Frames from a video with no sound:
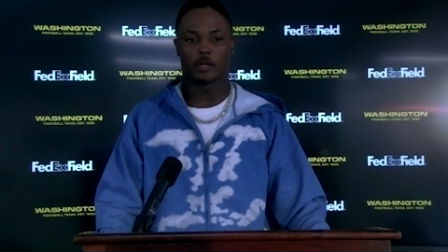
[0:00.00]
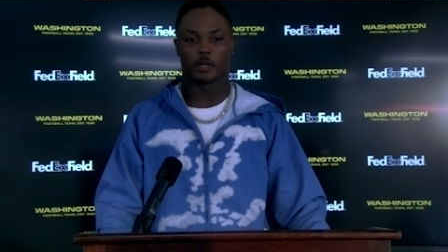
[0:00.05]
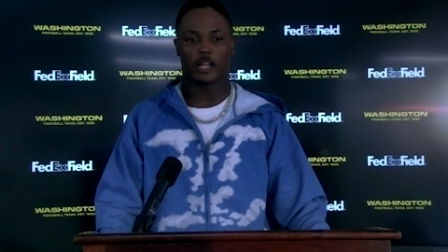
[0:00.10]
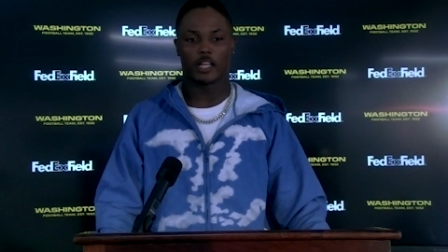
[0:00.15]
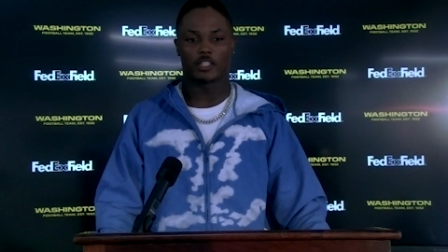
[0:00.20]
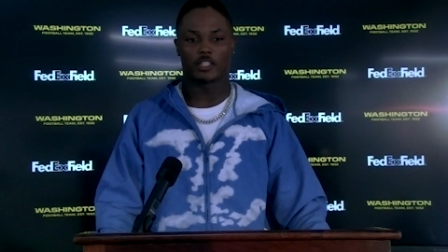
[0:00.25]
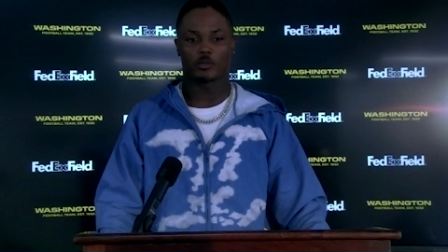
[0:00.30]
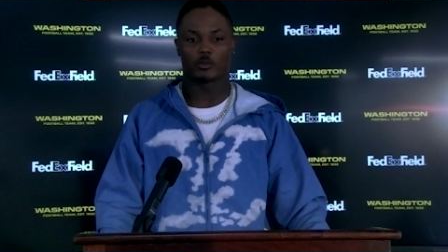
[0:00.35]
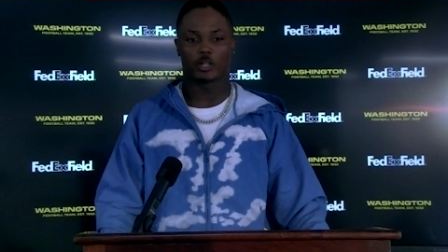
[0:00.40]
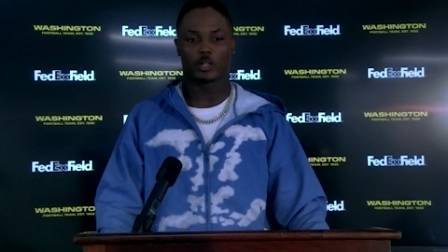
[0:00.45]
But I
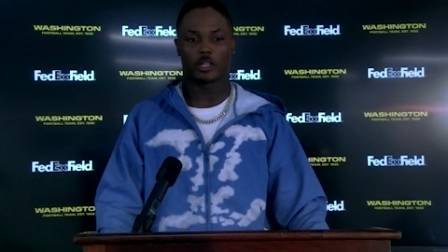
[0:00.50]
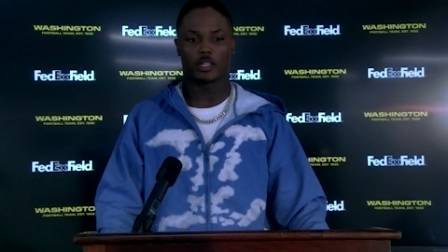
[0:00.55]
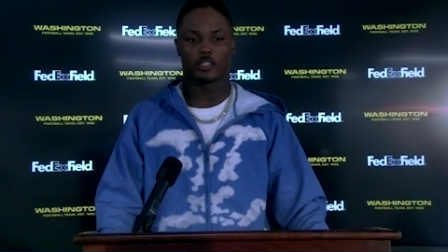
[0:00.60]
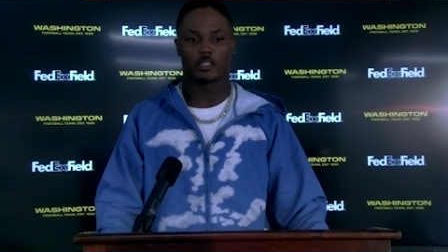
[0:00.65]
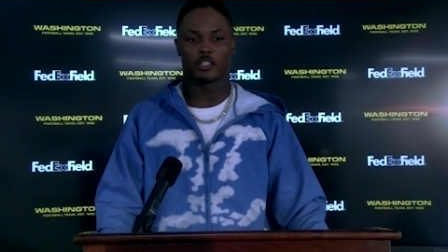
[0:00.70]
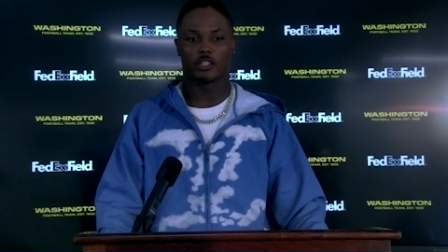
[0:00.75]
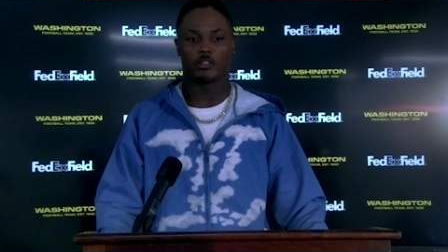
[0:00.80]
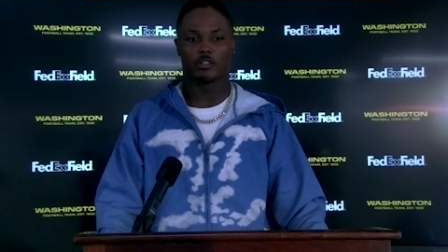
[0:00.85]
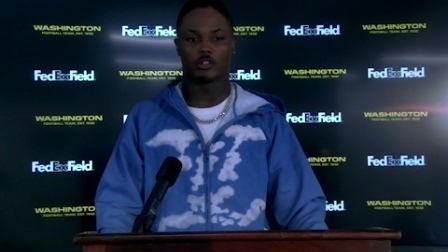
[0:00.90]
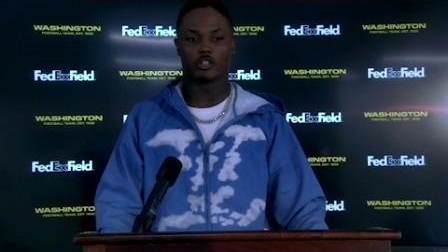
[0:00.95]
just want to
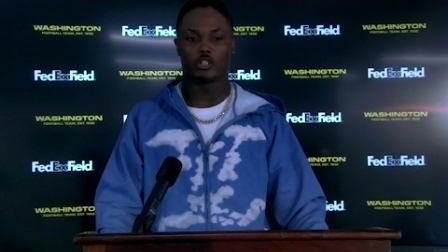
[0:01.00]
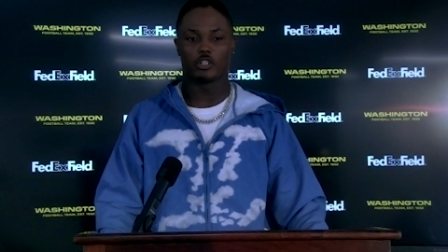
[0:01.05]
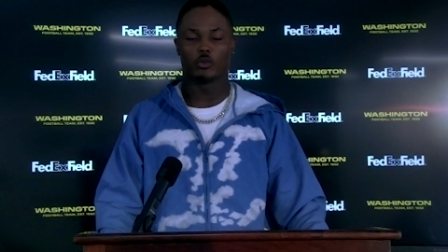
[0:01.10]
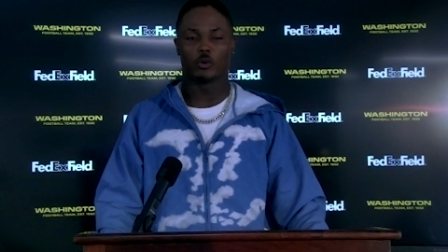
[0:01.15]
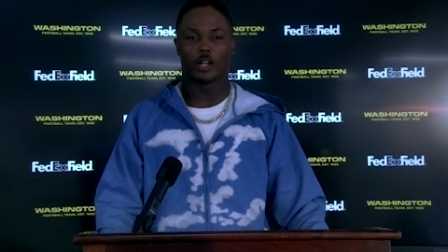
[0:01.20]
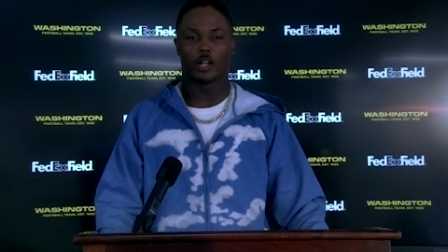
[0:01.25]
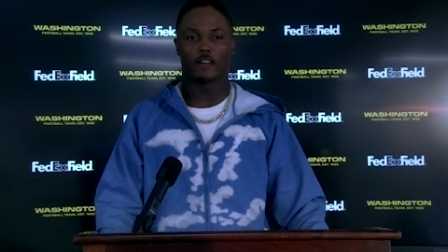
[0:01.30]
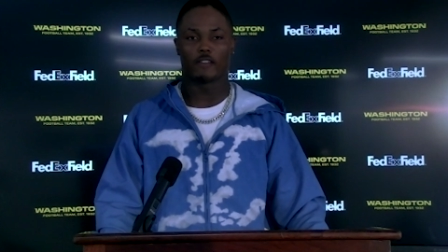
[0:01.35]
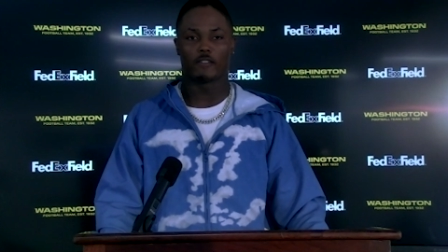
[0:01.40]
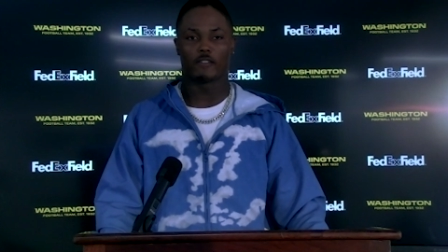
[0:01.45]
continue to do
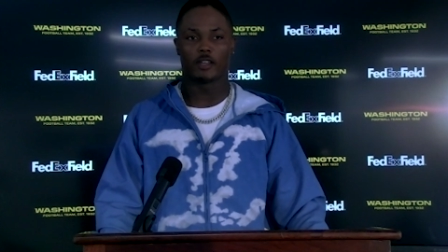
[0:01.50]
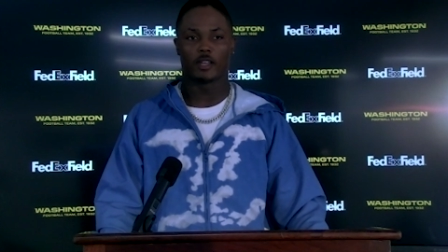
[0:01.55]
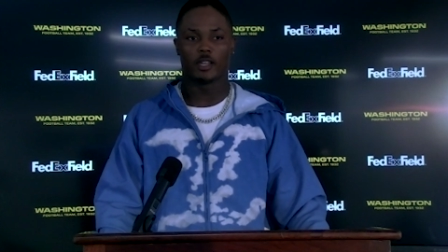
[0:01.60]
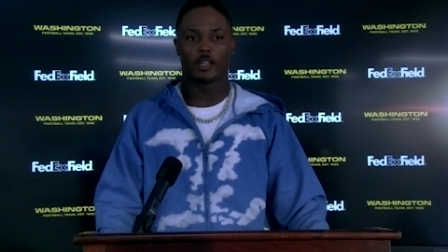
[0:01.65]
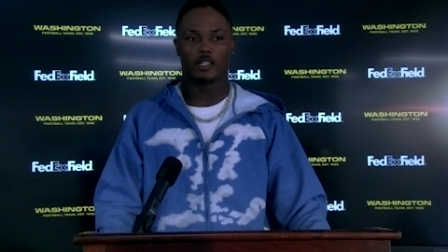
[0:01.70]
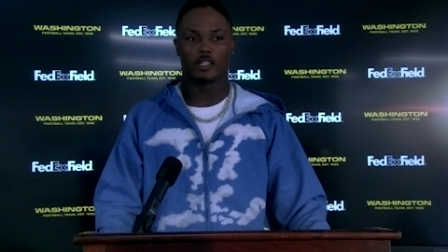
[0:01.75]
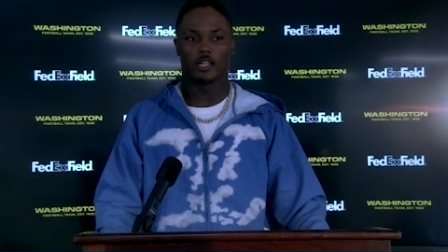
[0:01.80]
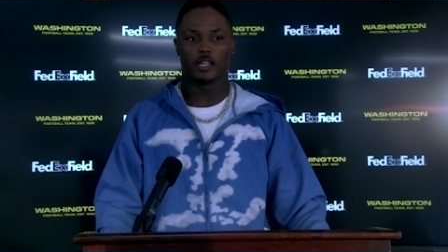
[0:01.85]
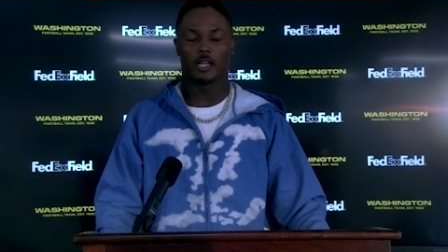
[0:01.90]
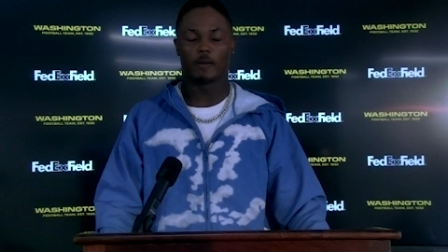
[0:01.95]
what I've
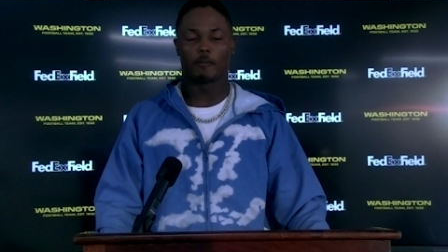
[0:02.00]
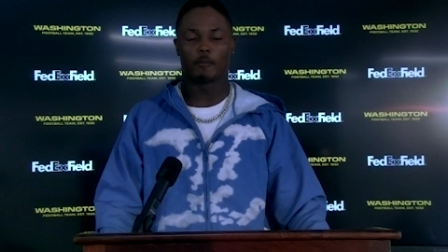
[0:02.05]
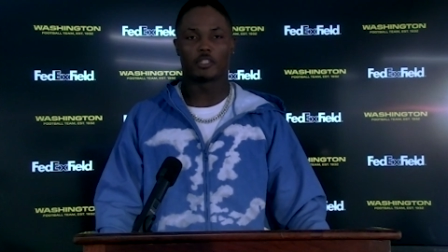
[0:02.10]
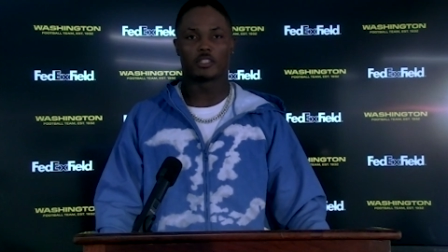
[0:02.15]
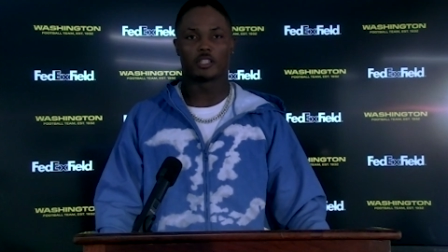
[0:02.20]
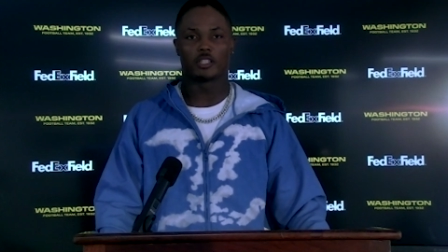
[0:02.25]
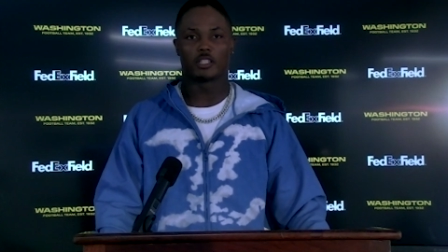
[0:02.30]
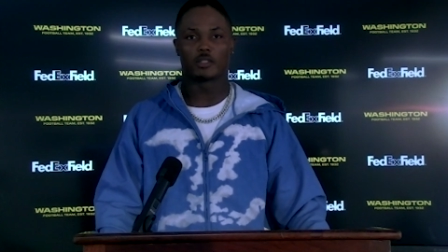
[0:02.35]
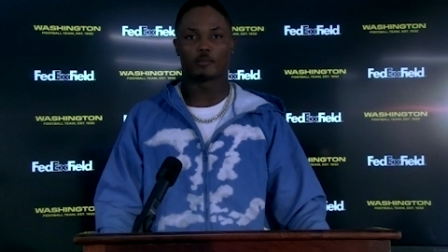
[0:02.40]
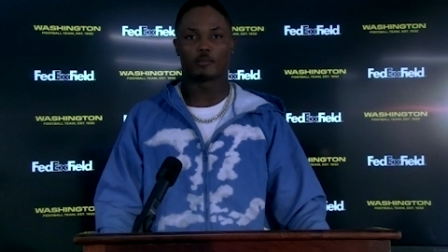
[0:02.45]
done up
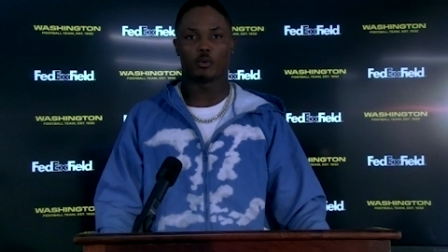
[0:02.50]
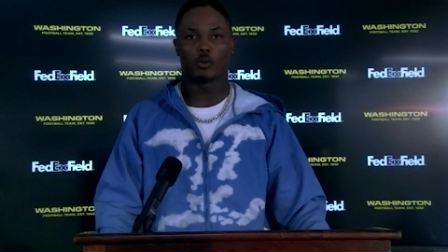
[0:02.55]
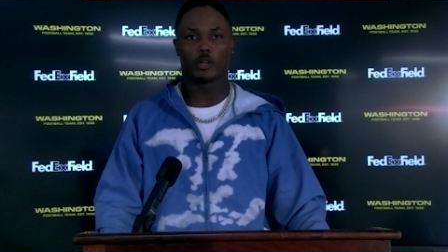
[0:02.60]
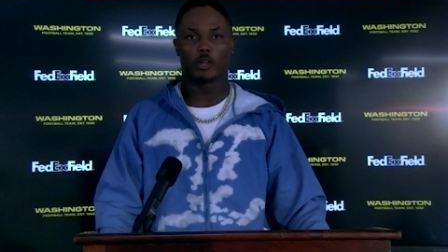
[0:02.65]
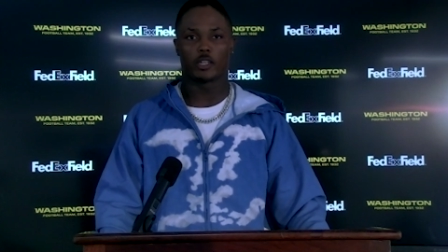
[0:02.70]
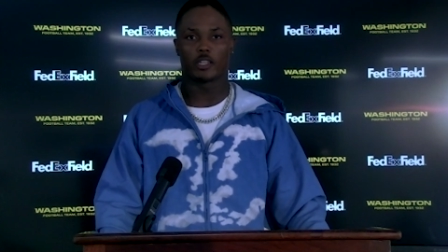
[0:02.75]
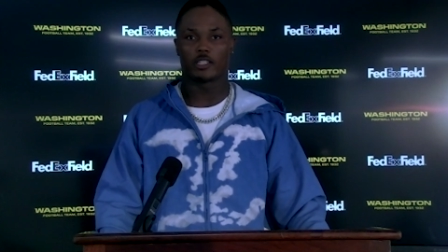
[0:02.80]
until this point,